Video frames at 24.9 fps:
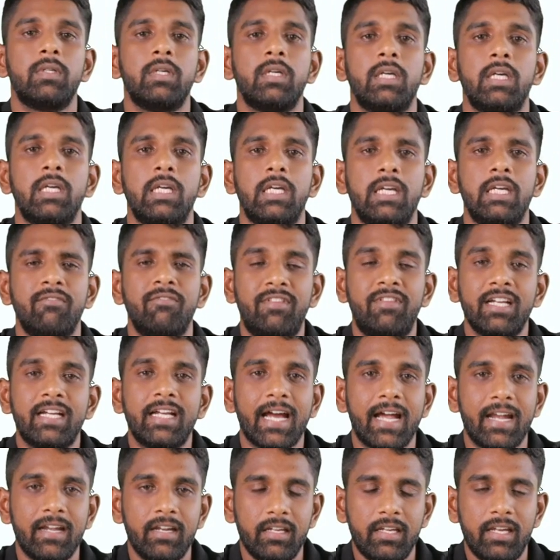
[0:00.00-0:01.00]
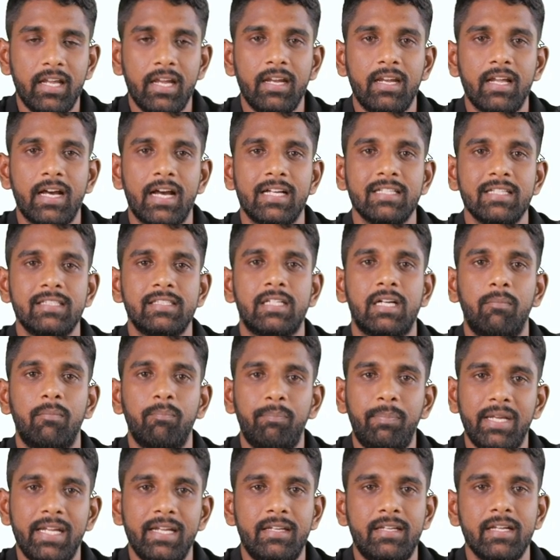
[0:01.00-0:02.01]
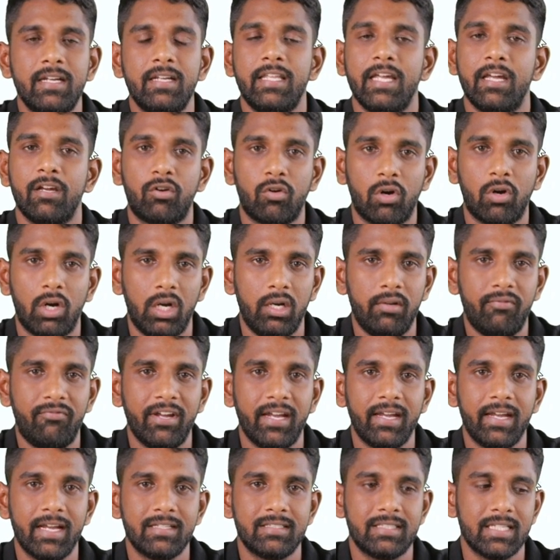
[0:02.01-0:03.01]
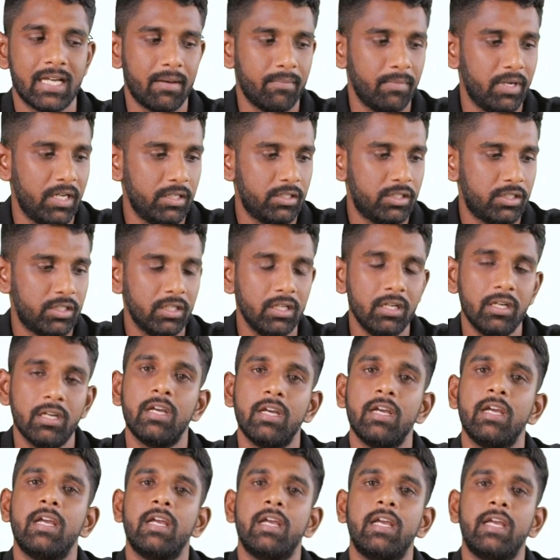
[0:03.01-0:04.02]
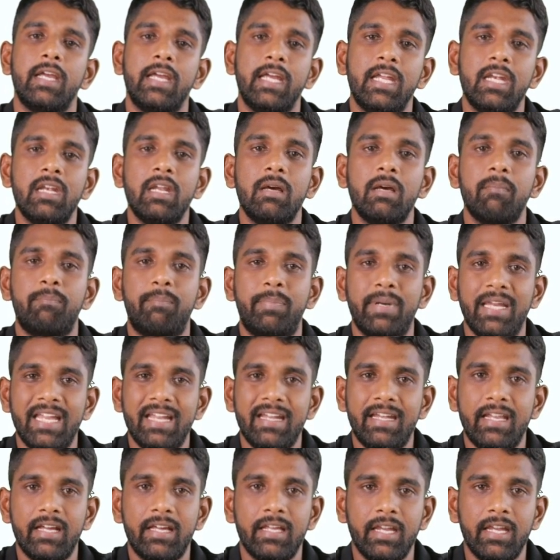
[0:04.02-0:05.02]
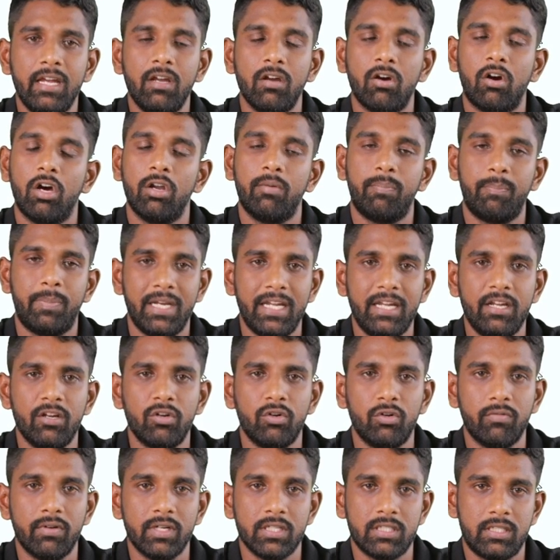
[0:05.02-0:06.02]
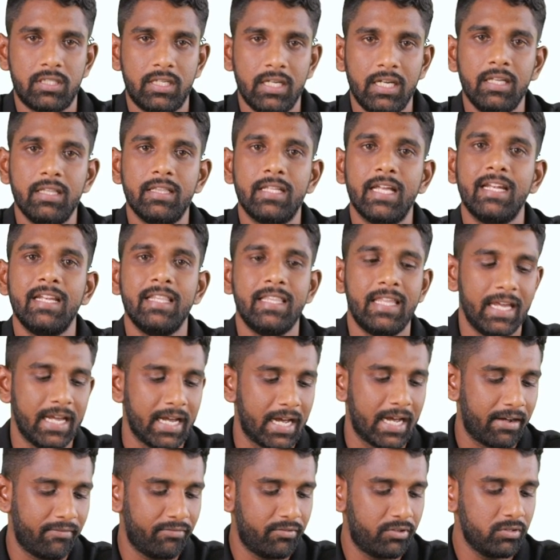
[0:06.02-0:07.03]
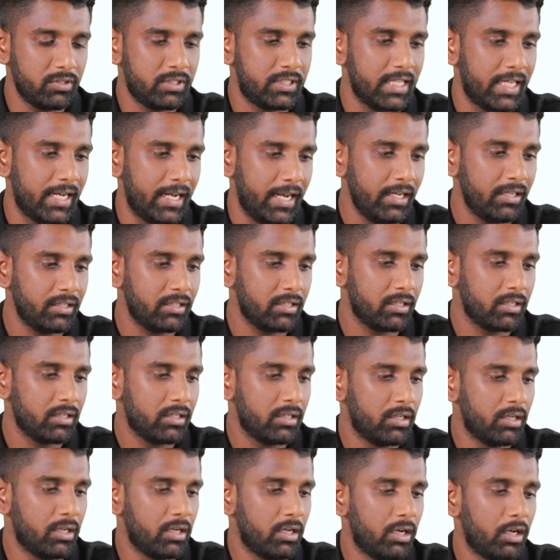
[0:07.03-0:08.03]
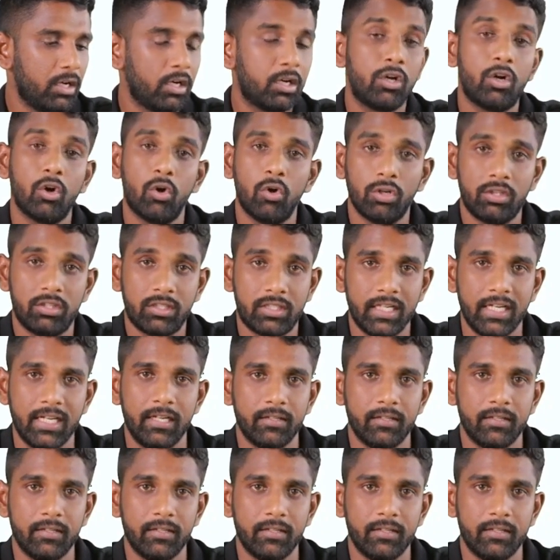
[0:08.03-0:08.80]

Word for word: If the candidate has completed their qualifying examination in a pre-degree or pre-university, then they have to select code 3.